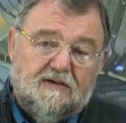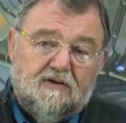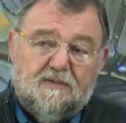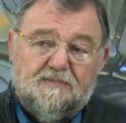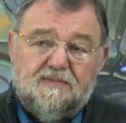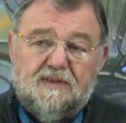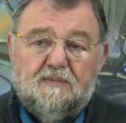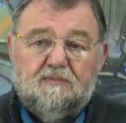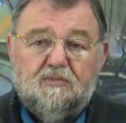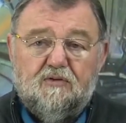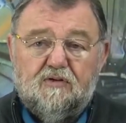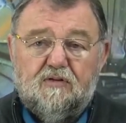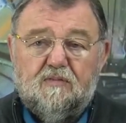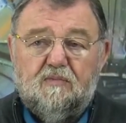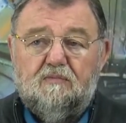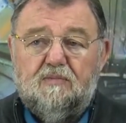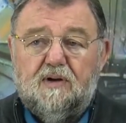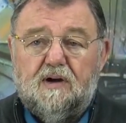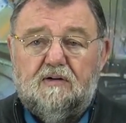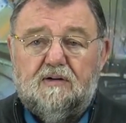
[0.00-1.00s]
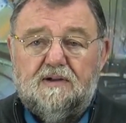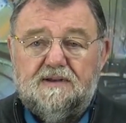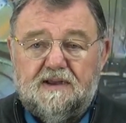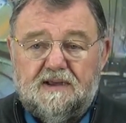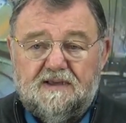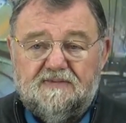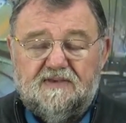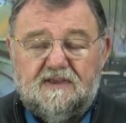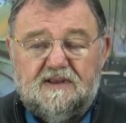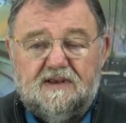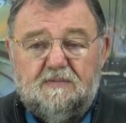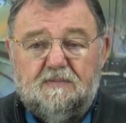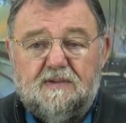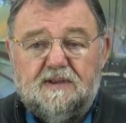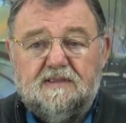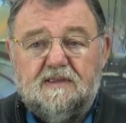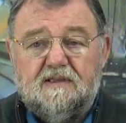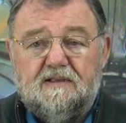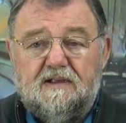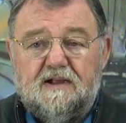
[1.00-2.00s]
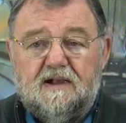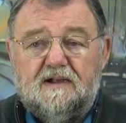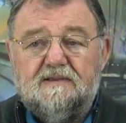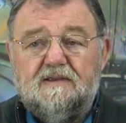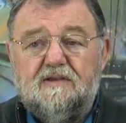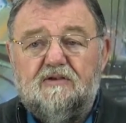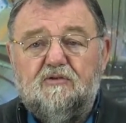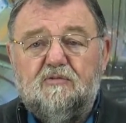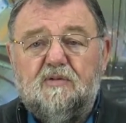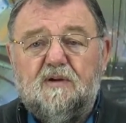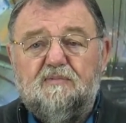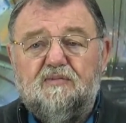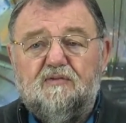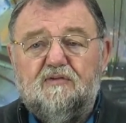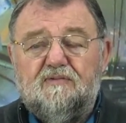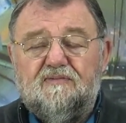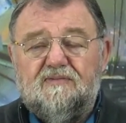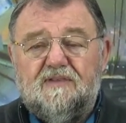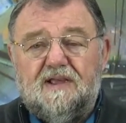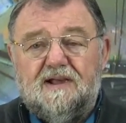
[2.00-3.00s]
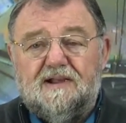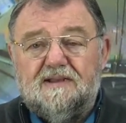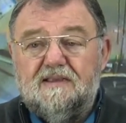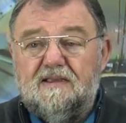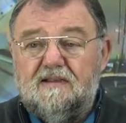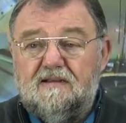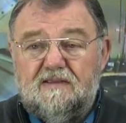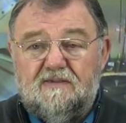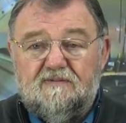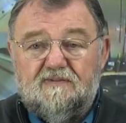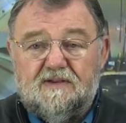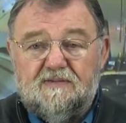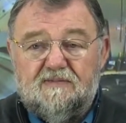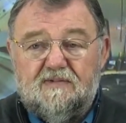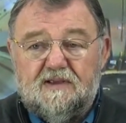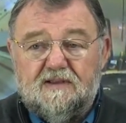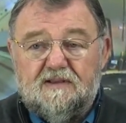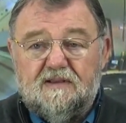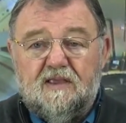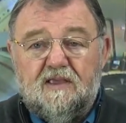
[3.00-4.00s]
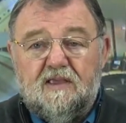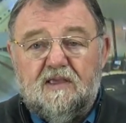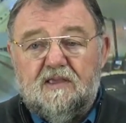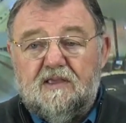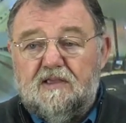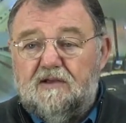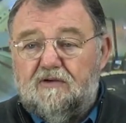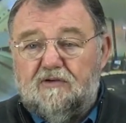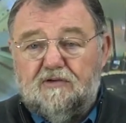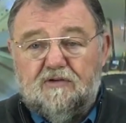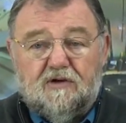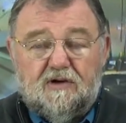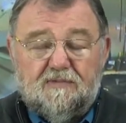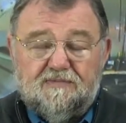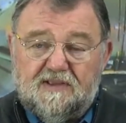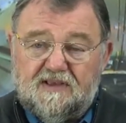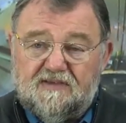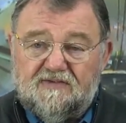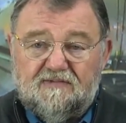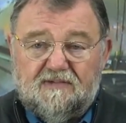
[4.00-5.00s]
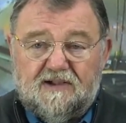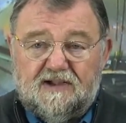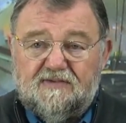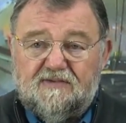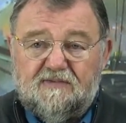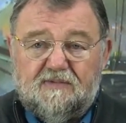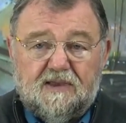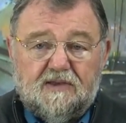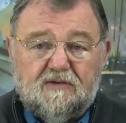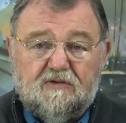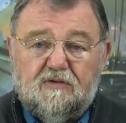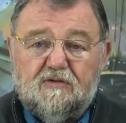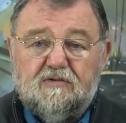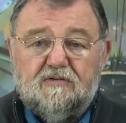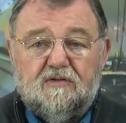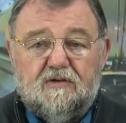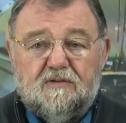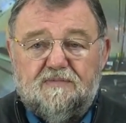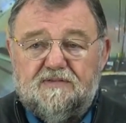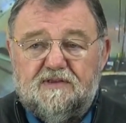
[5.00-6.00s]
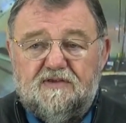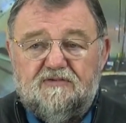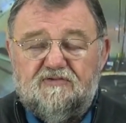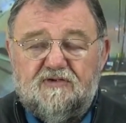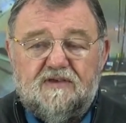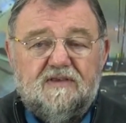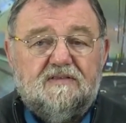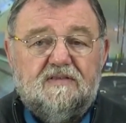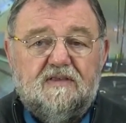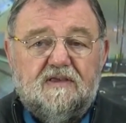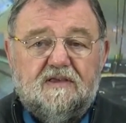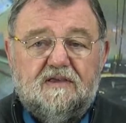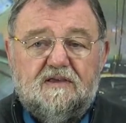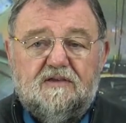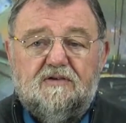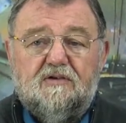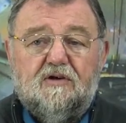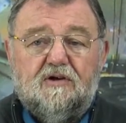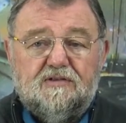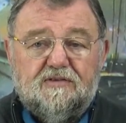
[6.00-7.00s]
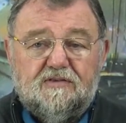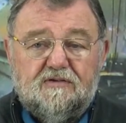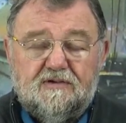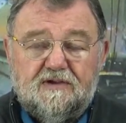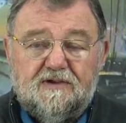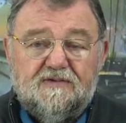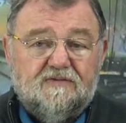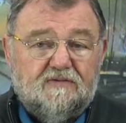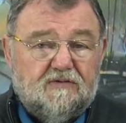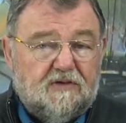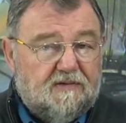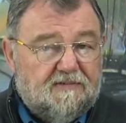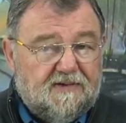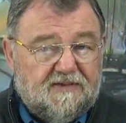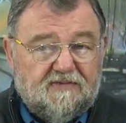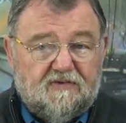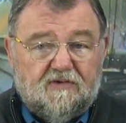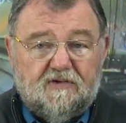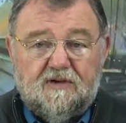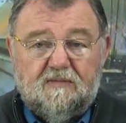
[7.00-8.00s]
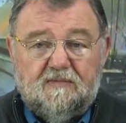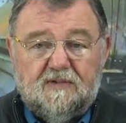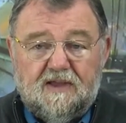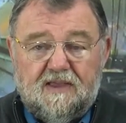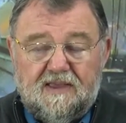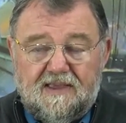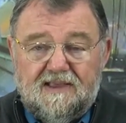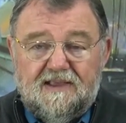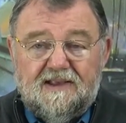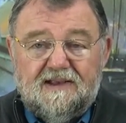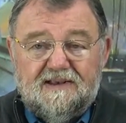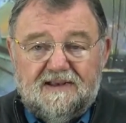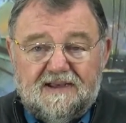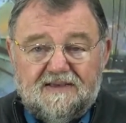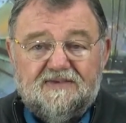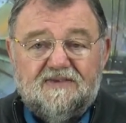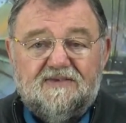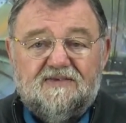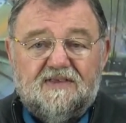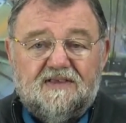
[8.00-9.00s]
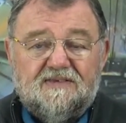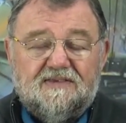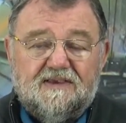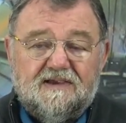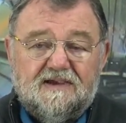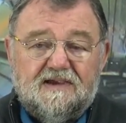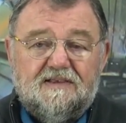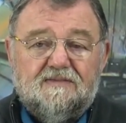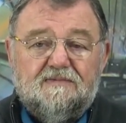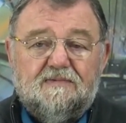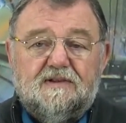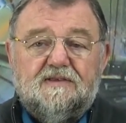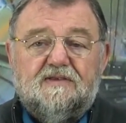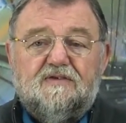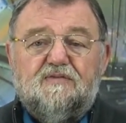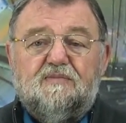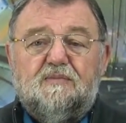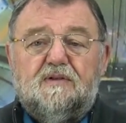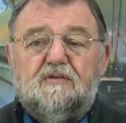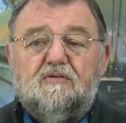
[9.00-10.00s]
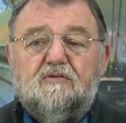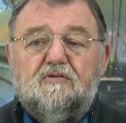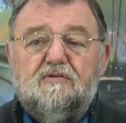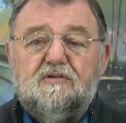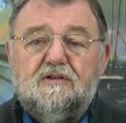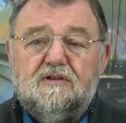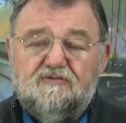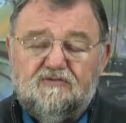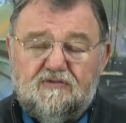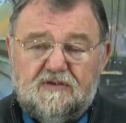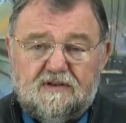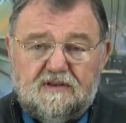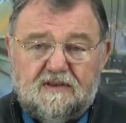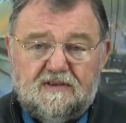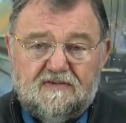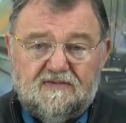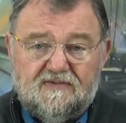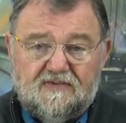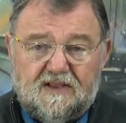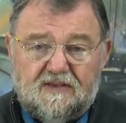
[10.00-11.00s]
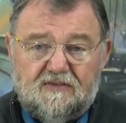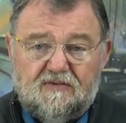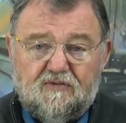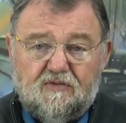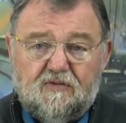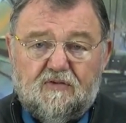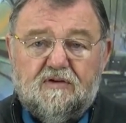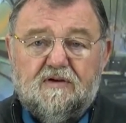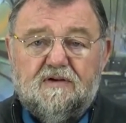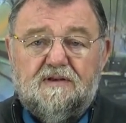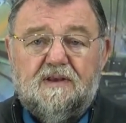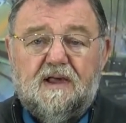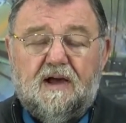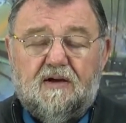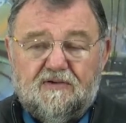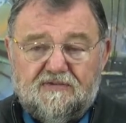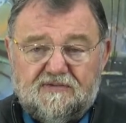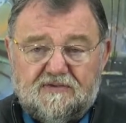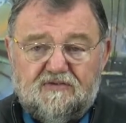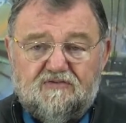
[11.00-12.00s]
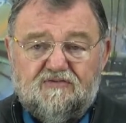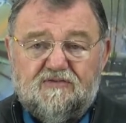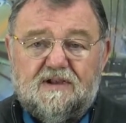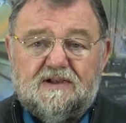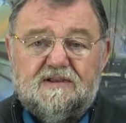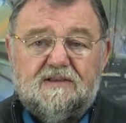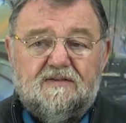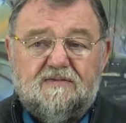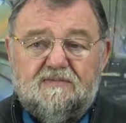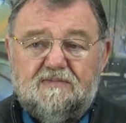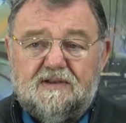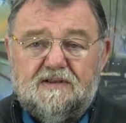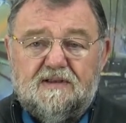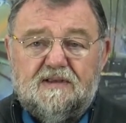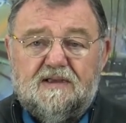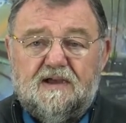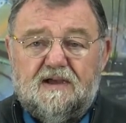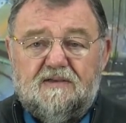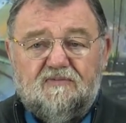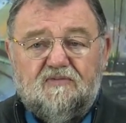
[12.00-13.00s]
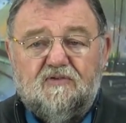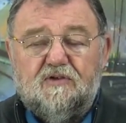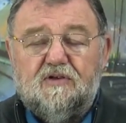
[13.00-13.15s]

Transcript: builder wants to examine his materials which are delivered, or if the rolling mill wants to see if the coating layer is okay, or whatever. The device has different sensors for the different tasks and does not let any wishes open